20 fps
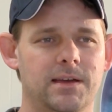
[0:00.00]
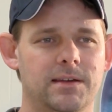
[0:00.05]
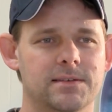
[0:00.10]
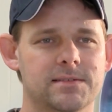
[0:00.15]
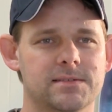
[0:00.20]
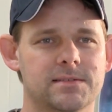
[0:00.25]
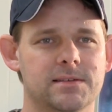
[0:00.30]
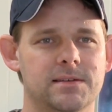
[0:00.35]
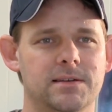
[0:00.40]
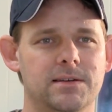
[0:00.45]
had
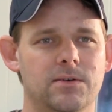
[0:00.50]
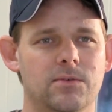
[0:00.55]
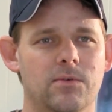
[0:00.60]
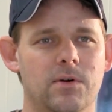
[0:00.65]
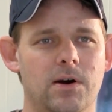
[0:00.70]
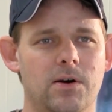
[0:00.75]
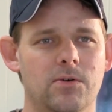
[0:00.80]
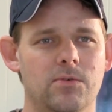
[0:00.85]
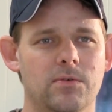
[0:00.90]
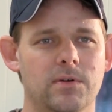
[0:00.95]
a
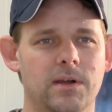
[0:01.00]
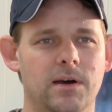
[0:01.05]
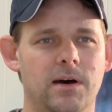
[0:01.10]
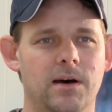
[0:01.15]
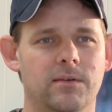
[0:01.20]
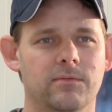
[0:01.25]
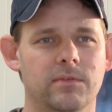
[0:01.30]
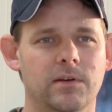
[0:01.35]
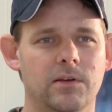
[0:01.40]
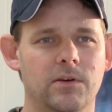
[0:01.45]
single hole in the
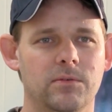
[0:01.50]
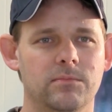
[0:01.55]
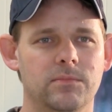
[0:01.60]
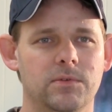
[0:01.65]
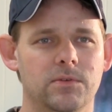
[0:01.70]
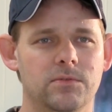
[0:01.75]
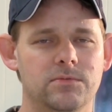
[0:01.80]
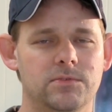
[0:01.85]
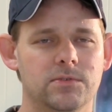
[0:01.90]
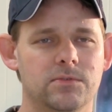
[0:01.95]
envelope
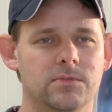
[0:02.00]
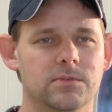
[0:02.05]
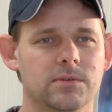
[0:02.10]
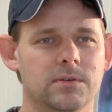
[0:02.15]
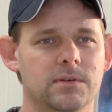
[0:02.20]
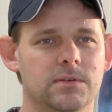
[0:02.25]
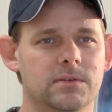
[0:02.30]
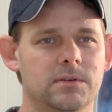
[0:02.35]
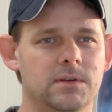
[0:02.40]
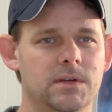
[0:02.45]
due
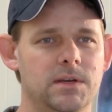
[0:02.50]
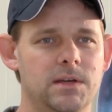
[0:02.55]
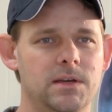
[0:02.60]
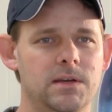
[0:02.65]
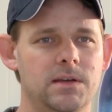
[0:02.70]
to an